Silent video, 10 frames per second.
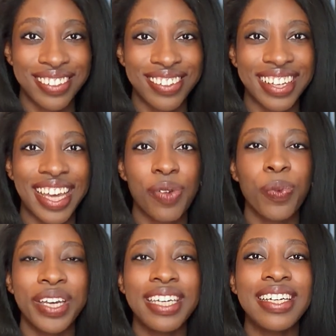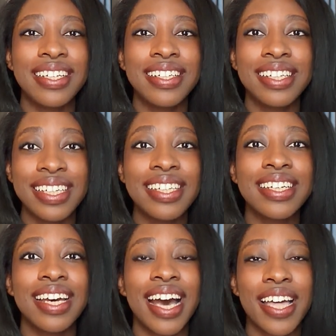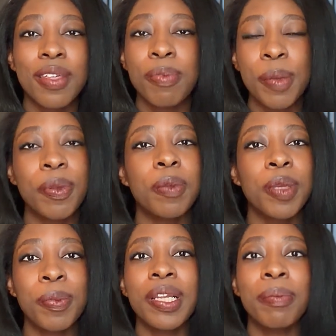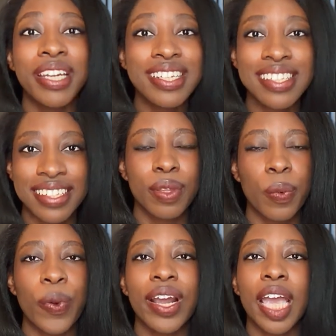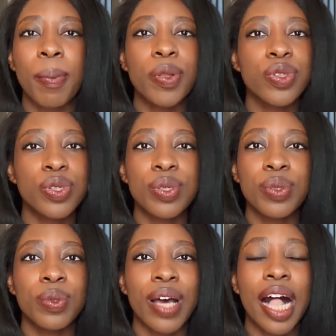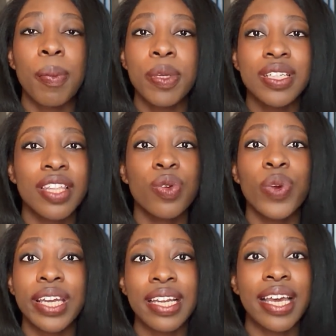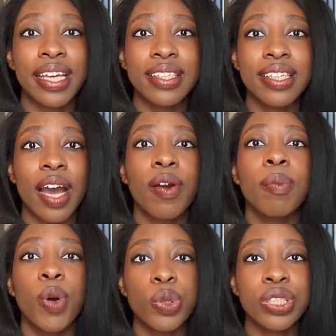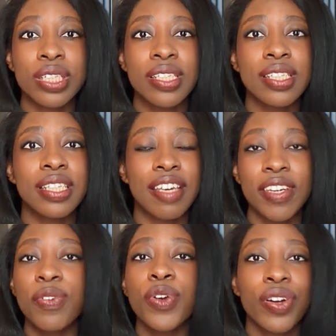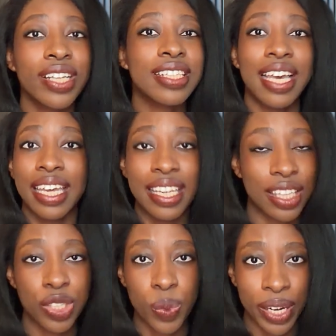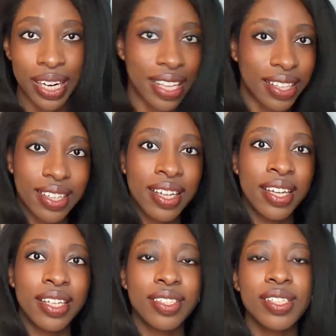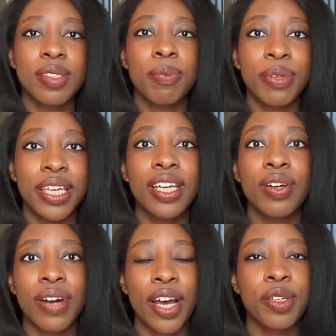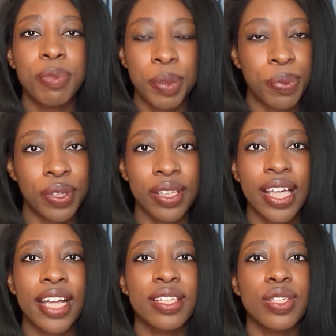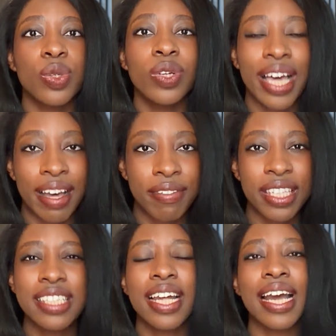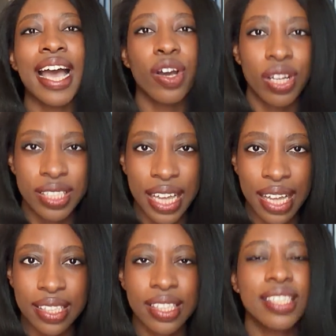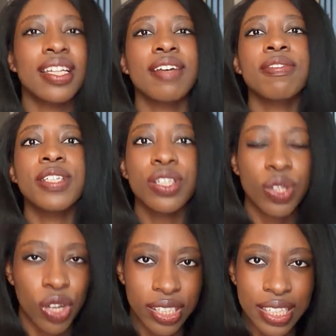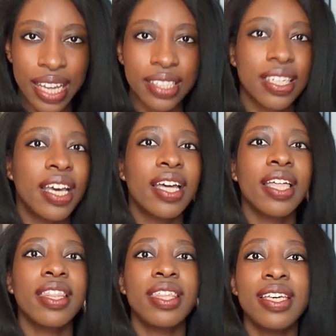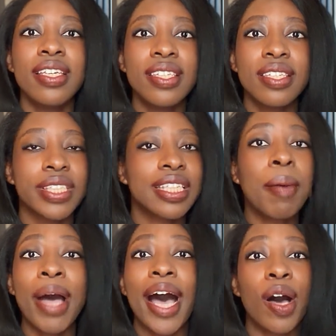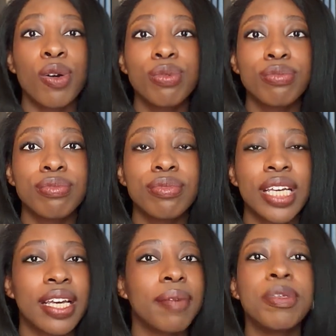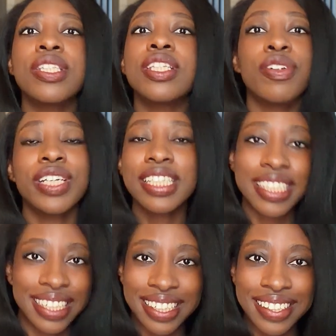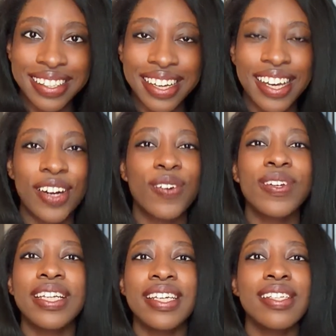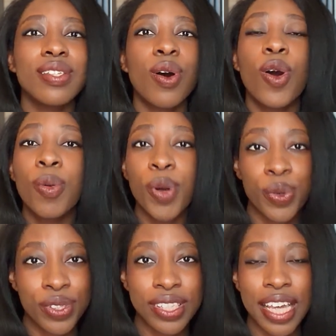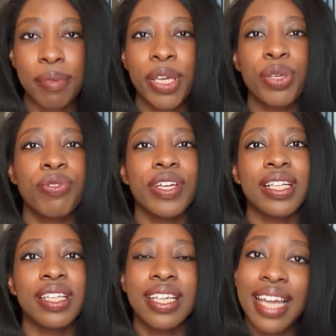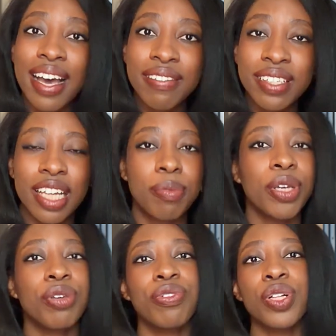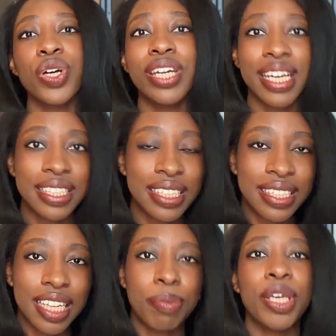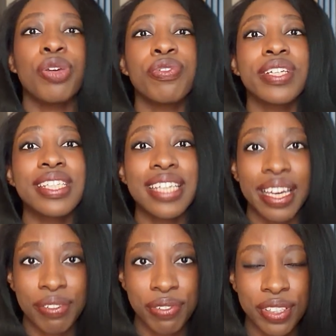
Okay, we need other people. People are medicine. We're able to help each other regulate our emotions, even if we're not saying anything to one another. Just being around people that you love, things like eye contact, things like physical contact, these somehow mysteriously release hormones that make you feel loved, that make you feel connected, that make you feel safe.